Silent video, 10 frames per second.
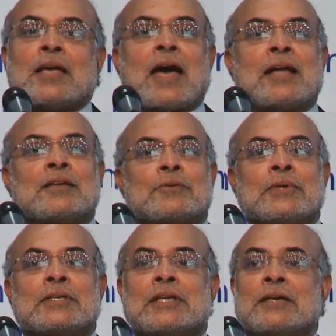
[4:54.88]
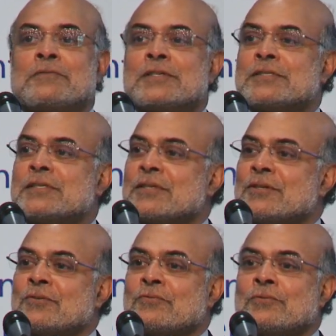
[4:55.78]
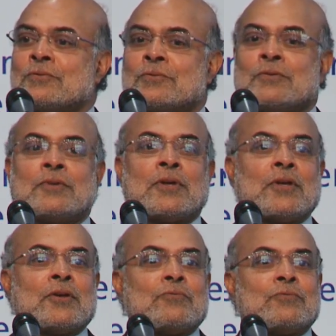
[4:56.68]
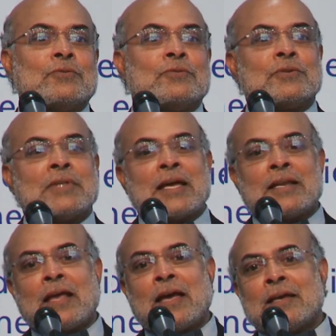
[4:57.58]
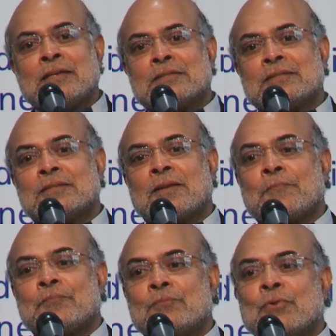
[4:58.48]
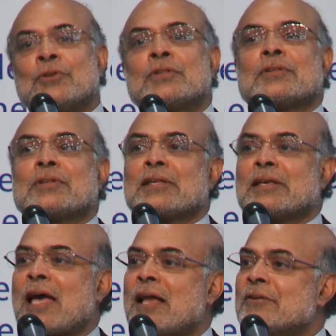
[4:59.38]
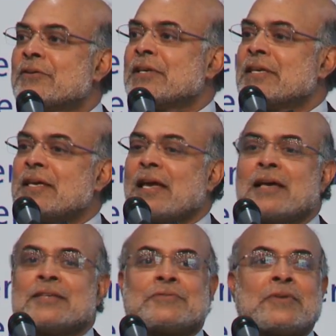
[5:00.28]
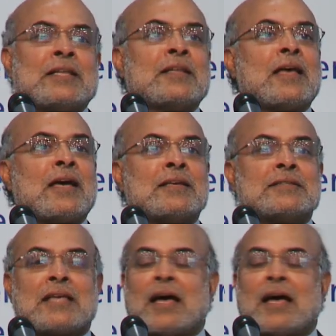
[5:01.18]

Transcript: adequate diversity of food, food that has both calorie as well as